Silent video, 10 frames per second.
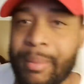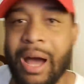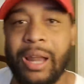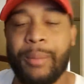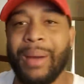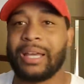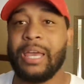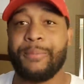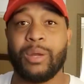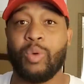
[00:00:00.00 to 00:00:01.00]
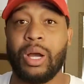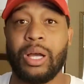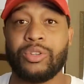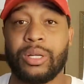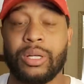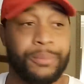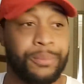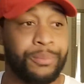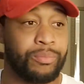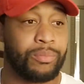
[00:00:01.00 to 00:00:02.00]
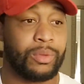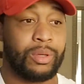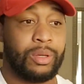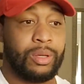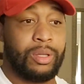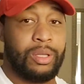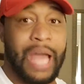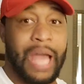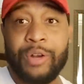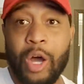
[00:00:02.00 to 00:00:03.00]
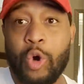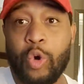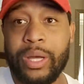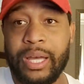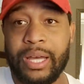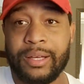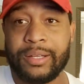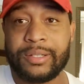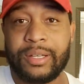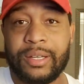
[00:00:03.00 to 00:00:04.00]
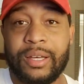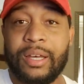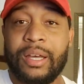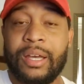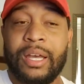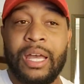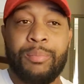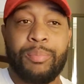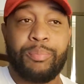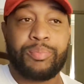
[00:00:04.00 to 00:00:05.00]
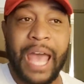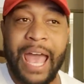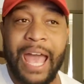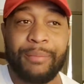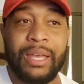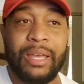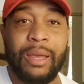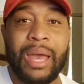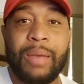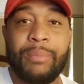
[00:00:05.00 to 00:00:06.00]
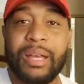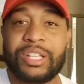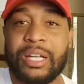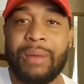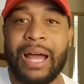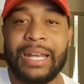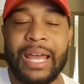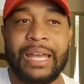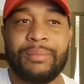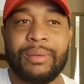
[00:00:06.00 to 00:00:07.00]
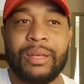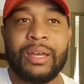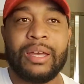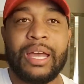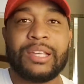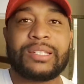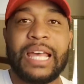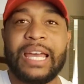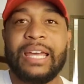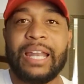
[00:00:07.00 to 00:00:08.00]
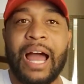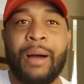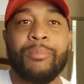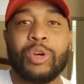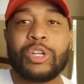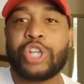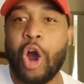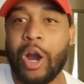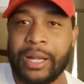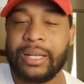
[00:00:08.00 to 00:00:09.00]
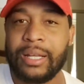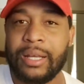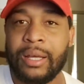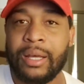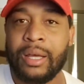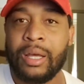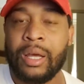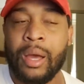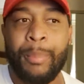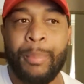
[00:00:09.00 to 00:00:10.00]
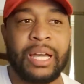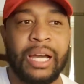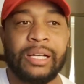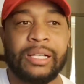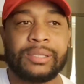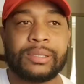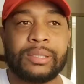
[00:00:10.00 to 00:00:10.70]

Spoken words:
all about keeping it 100. Y'all know who he is. He tagged me and made mention of my name and said I'm retarded because